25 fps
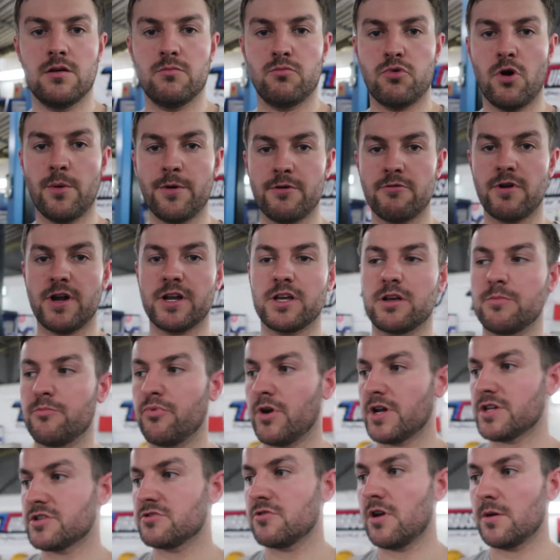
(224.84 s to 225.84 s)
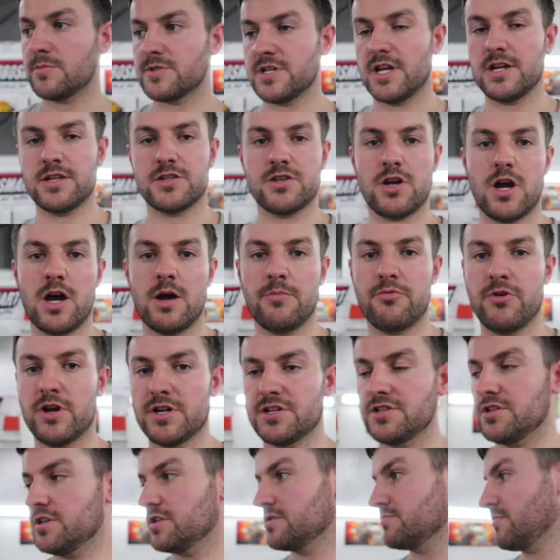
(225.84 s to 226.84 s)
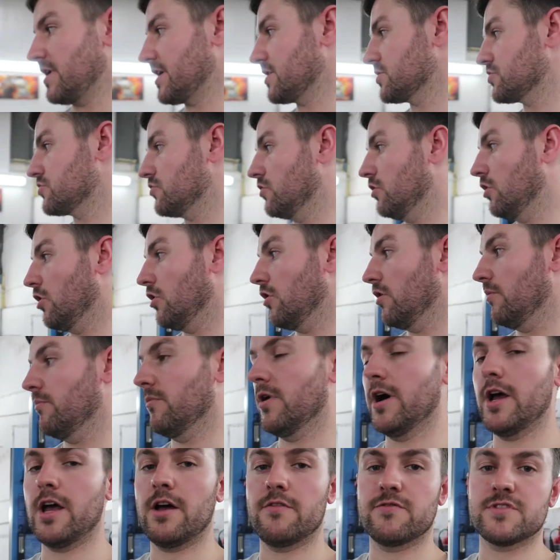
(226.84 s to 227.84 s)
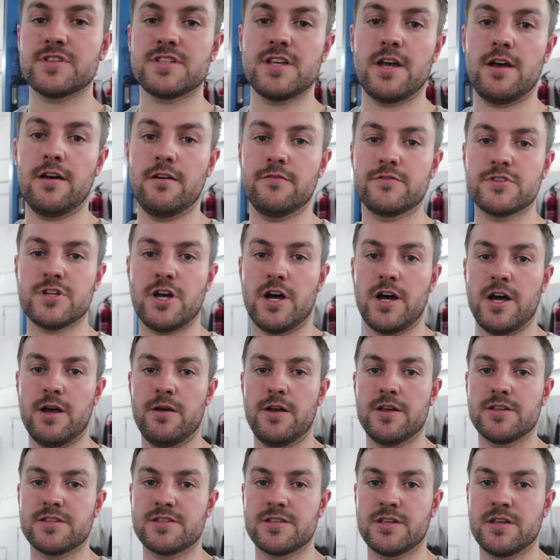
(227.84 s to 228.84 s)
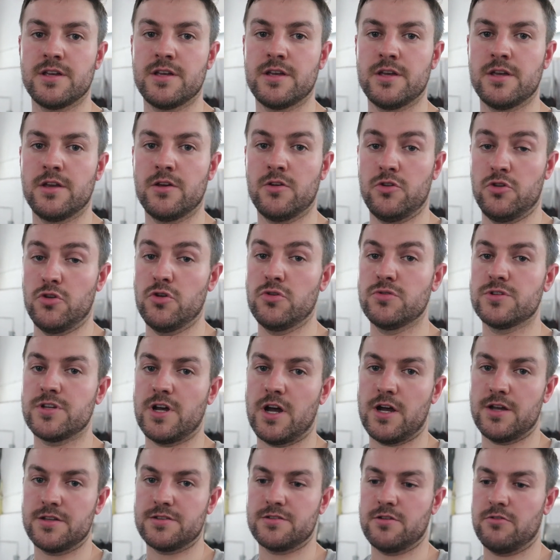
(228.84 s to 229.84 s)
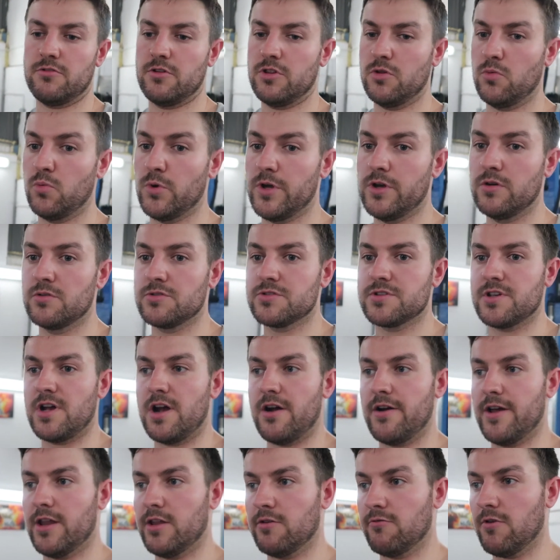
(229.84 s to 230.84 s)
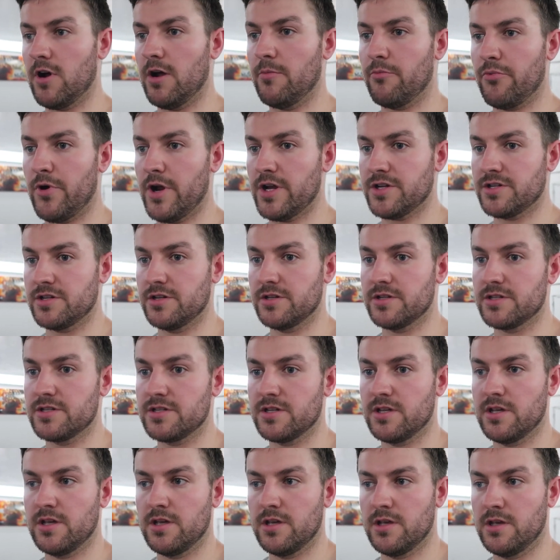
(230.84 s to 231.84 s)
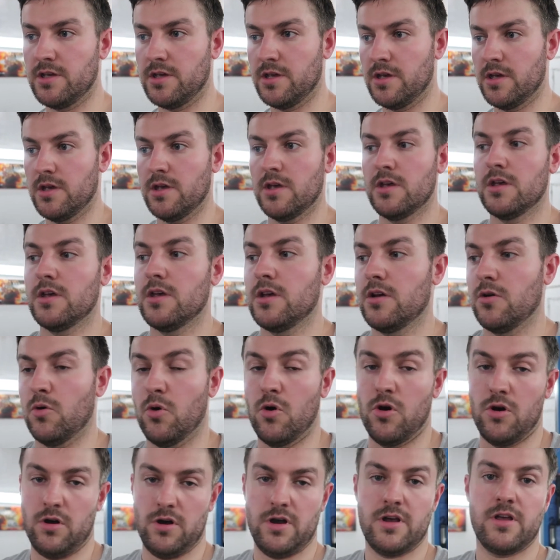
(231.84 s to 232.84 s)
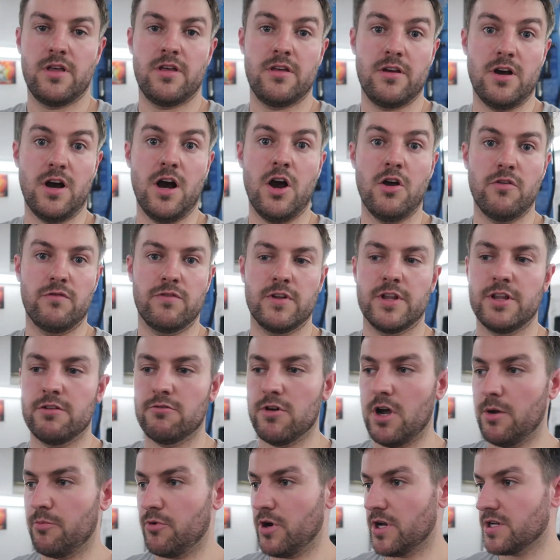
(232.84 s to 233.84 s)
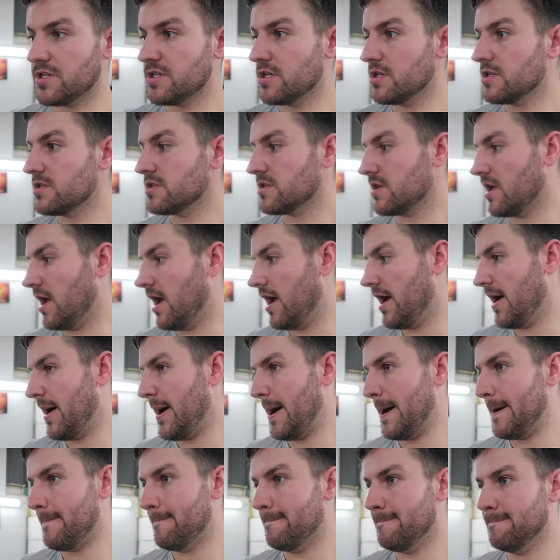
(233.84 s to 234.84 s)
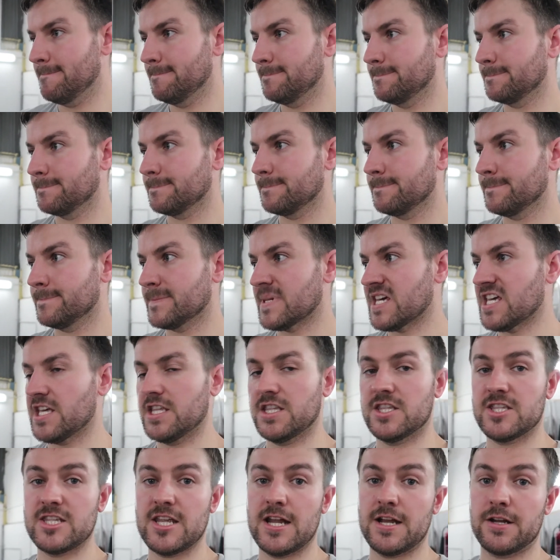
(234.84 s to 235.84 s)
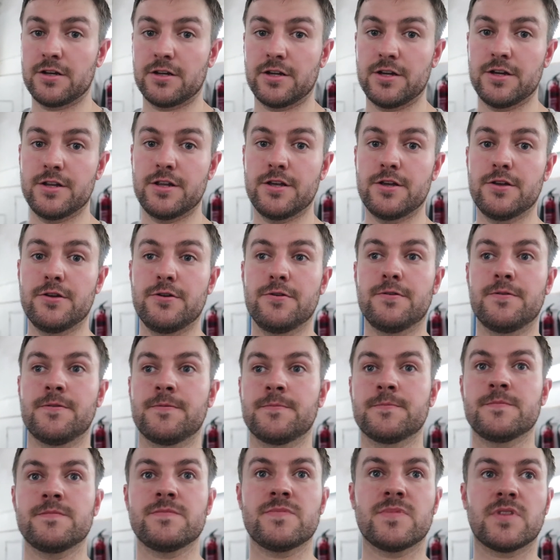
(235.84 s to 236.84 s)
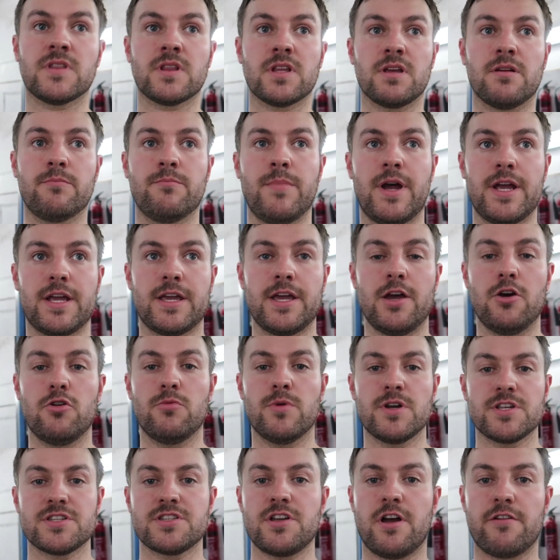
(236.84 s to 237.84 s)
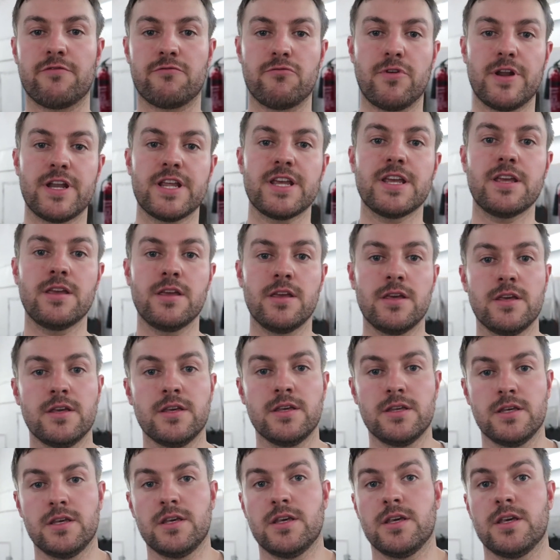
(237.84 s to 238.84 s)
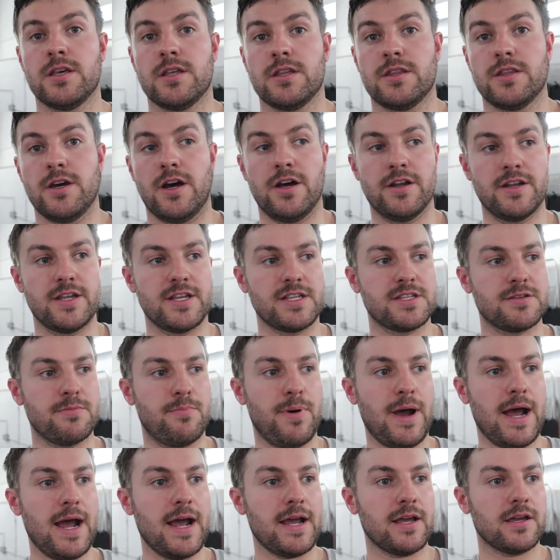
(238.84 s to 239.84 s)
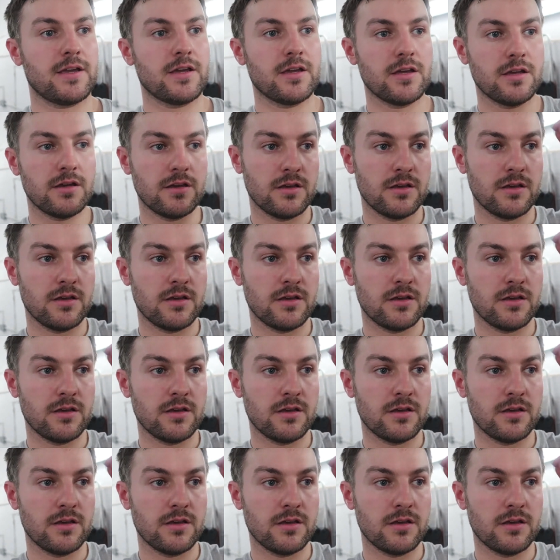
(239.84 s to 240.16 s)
Probably run the compressor up, check the tyre pressures, make sure my other set of tyres, new tyres that are on the wheels, are at the right pressures, or hopefully the right pressures. Then I'm going to get all my stuff ready that I need to pack.